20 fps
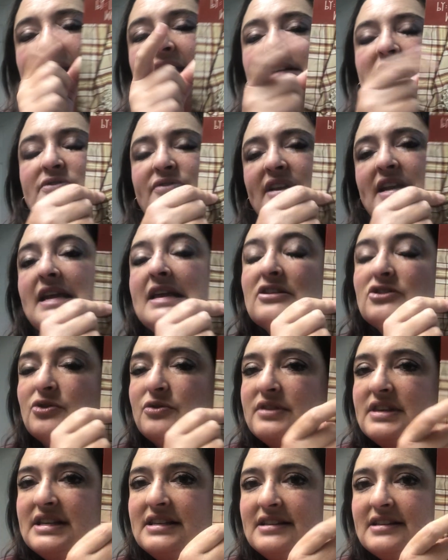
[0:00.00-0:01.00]
it's funny, so
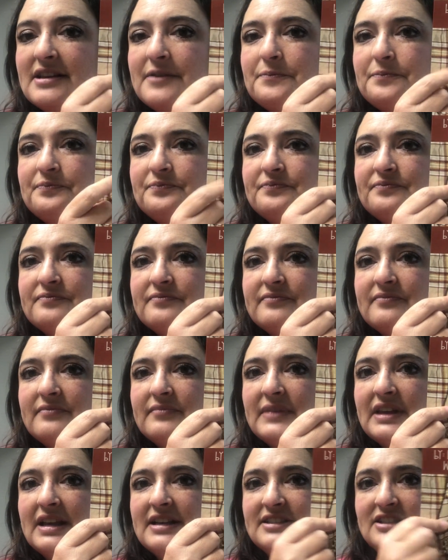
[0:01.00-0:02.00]
this
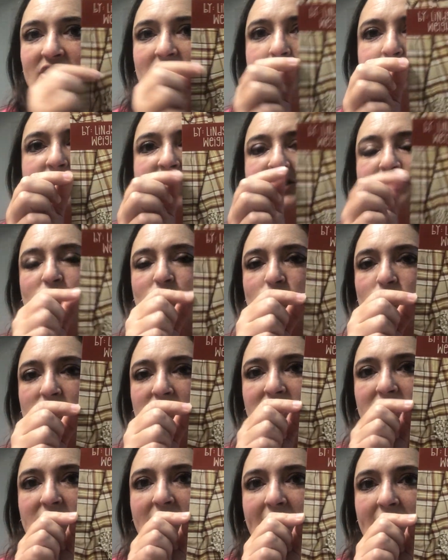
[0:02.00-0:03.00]
is not my usual
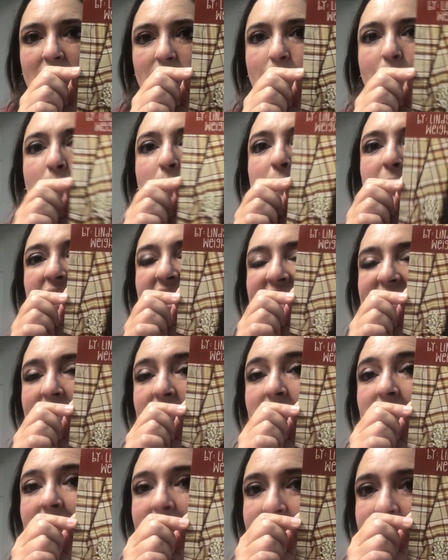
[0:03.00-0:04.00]
style, but I love